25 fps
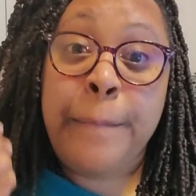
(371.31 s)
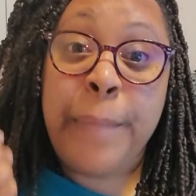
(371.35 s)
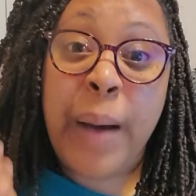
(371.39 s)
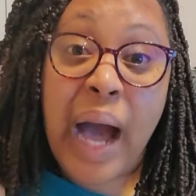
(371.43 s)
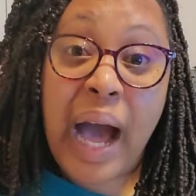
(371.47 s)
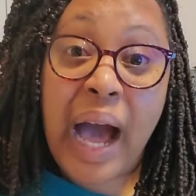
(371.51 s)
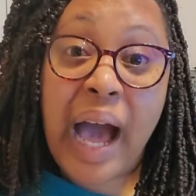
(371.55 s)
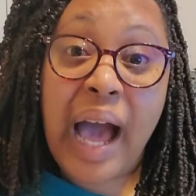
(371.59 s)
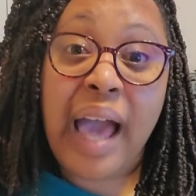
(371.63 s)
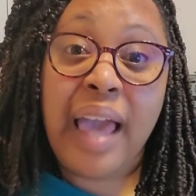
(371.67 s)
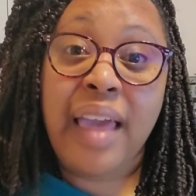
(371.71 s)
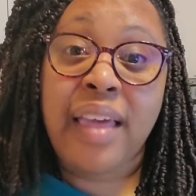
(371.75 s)

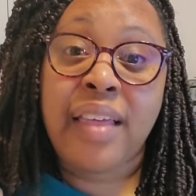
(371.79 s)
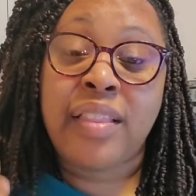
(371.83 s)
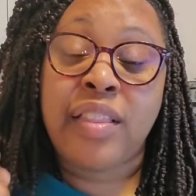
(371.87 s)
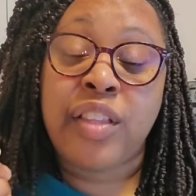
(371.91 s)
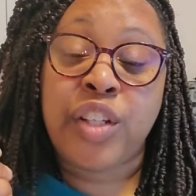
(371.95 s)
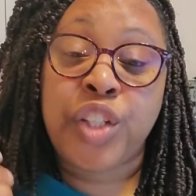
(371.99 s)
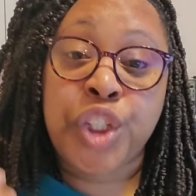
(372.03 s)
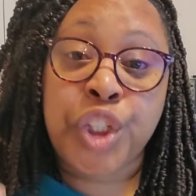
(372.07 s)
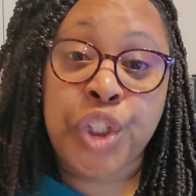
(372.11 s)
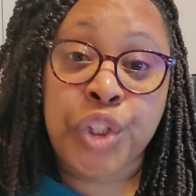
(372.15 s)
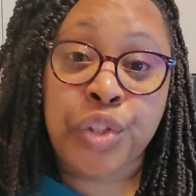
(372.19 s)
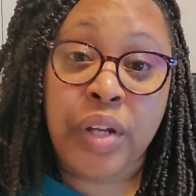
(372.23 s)
by
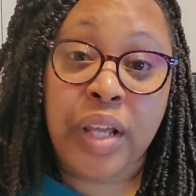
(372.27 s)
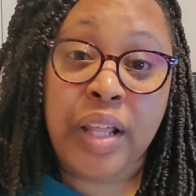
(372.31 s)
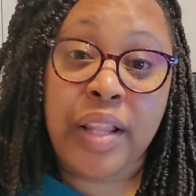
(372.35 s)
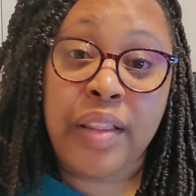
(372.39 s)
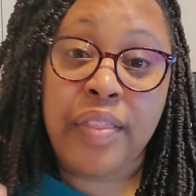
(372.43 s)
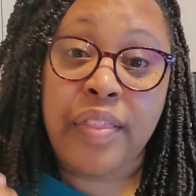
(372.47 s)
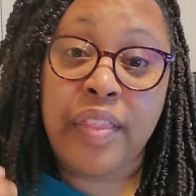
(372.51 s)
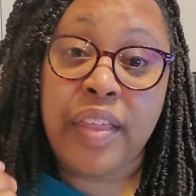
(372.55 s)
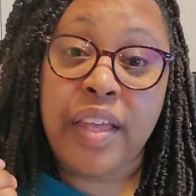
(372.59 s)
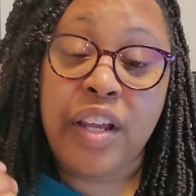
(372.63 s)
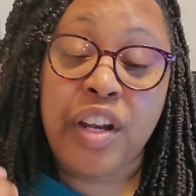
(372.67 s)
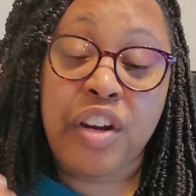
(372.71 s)
the
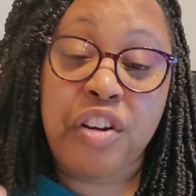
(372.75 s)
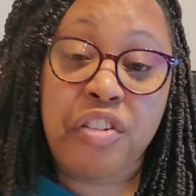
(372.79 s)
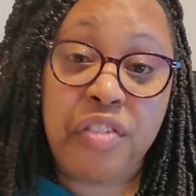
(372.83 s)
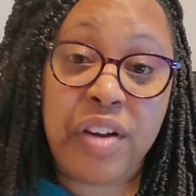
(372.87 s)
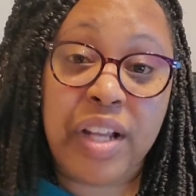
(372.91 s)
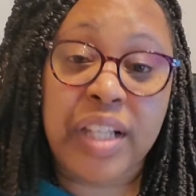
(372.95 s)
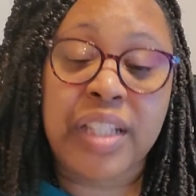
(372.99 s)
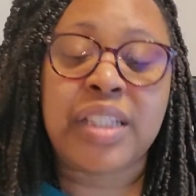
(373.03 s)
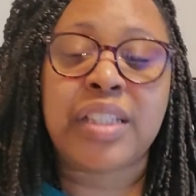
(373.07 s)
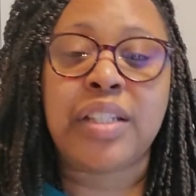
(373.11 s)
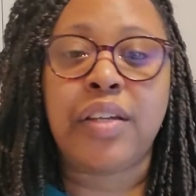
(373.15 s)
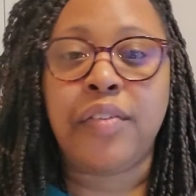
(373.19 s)
strength and
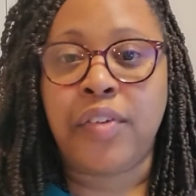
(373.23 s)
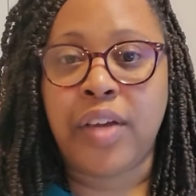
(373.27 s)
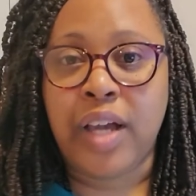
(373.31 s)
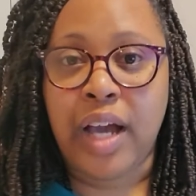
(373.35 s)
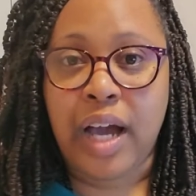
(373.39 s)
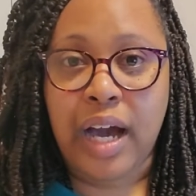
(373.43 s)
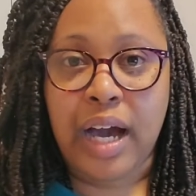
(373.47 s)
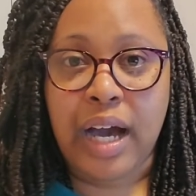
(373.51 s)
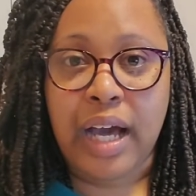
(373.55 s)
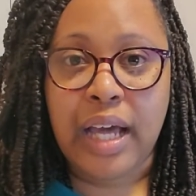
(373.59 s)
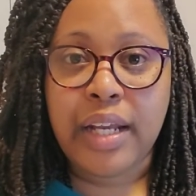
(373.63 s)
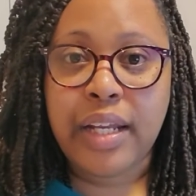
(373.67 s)
grace of
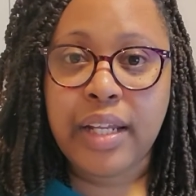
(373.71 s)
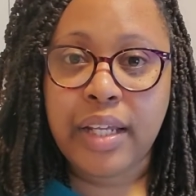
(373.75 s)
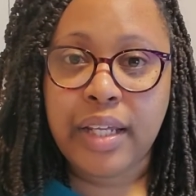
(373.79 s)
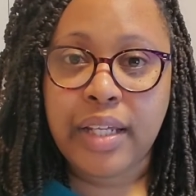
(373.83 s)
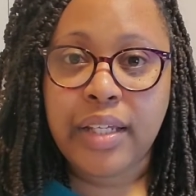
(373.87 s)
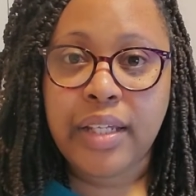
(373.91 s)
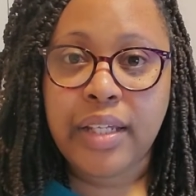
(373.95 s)
God.